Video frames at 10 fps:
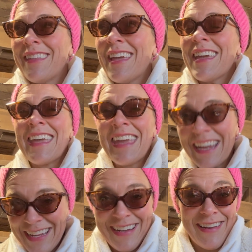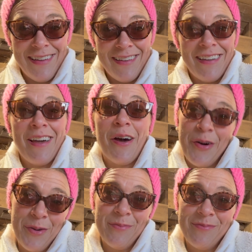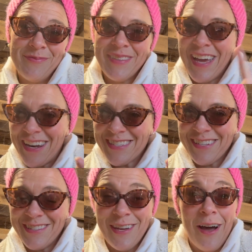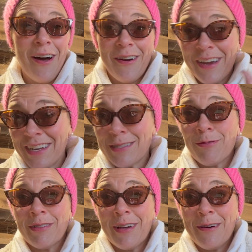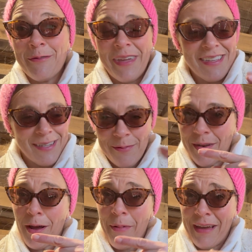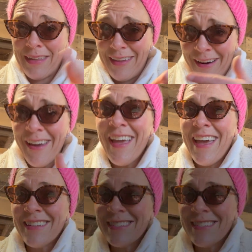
heated home. God is good, y'all. Our heat has worked all week. So I'm going to go back in there and